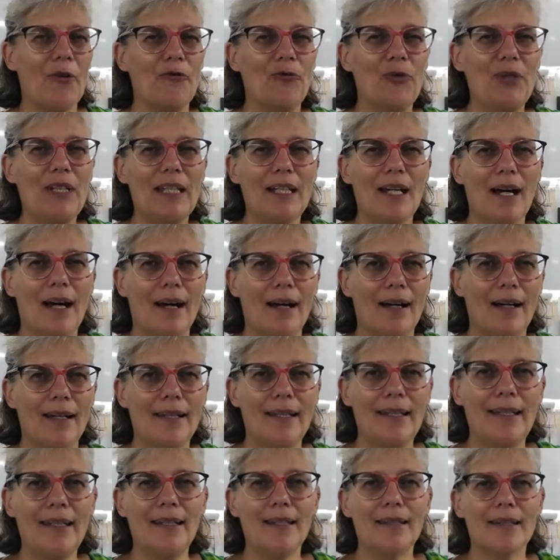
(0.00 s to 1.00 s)
We are
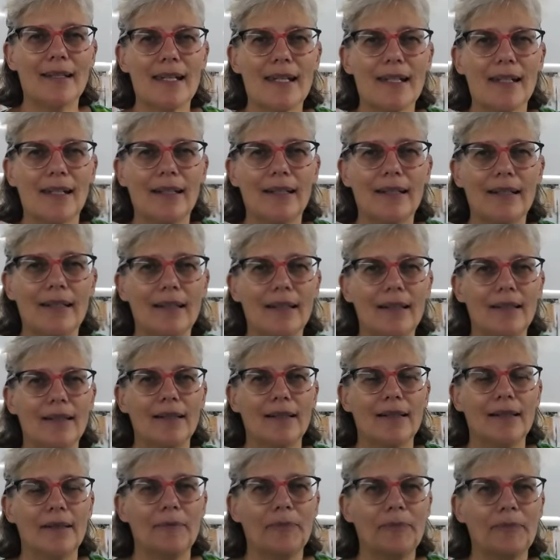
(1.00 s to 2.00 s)
here still in
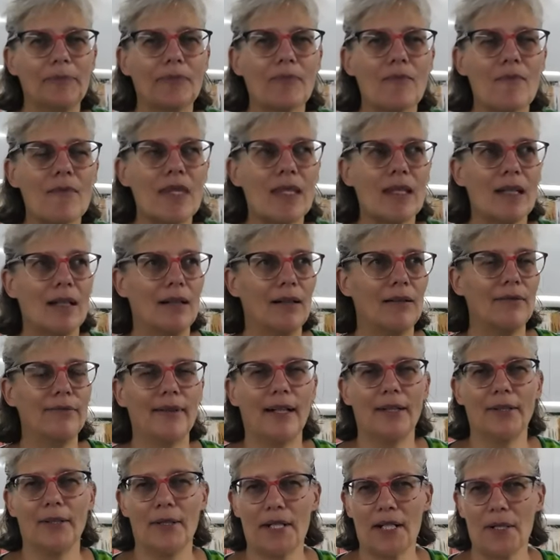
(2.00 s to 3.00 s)

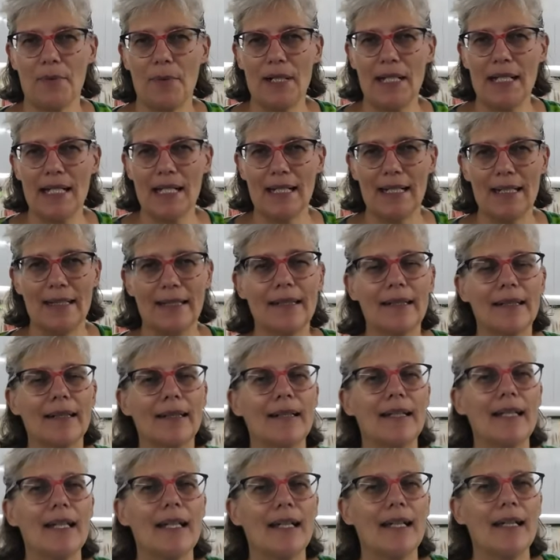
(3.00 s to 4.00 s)
Far North Queensland
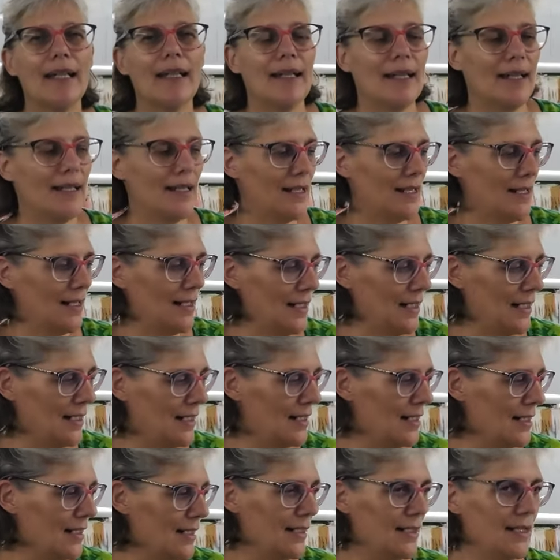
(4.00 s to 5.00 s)

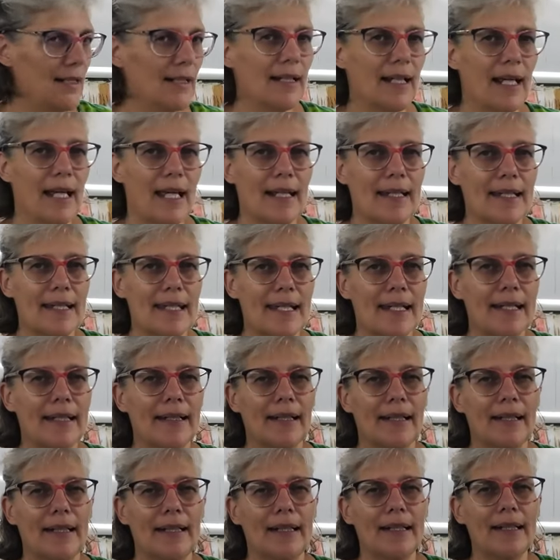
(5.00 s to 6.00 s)
in the Cairns
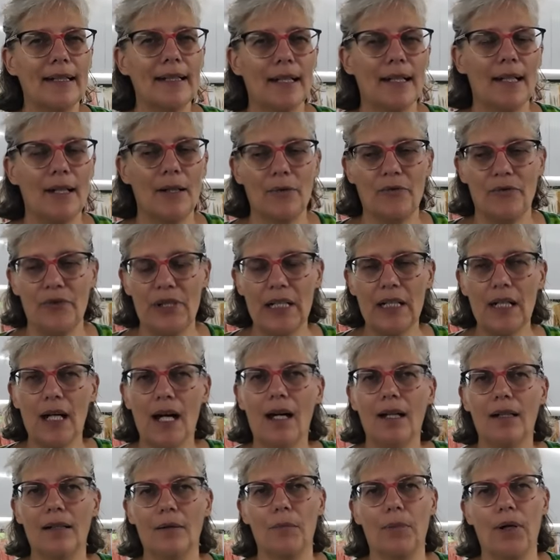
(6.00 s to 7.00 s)
hinterland, and we
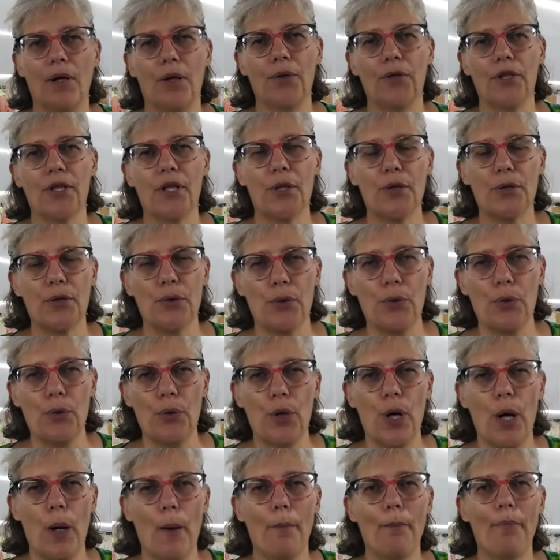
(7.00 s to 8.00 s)
are about
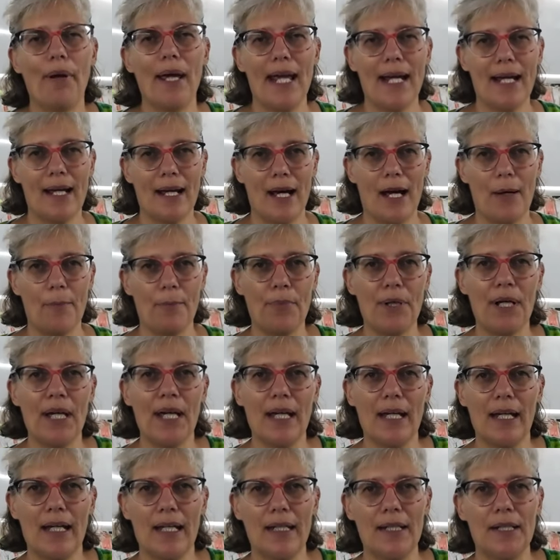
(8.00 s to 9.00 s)
to pack up
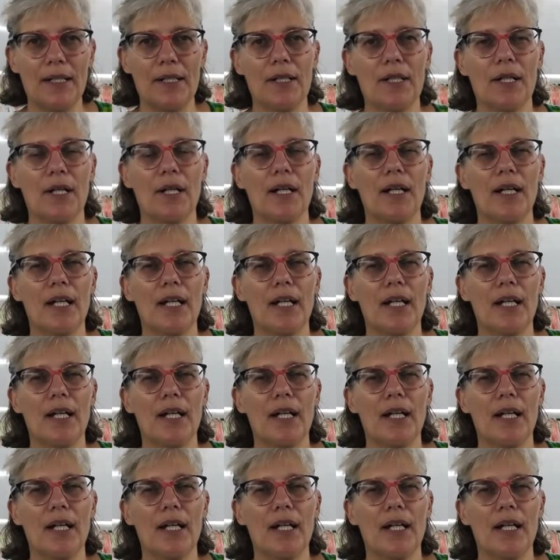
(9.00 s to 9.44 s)
and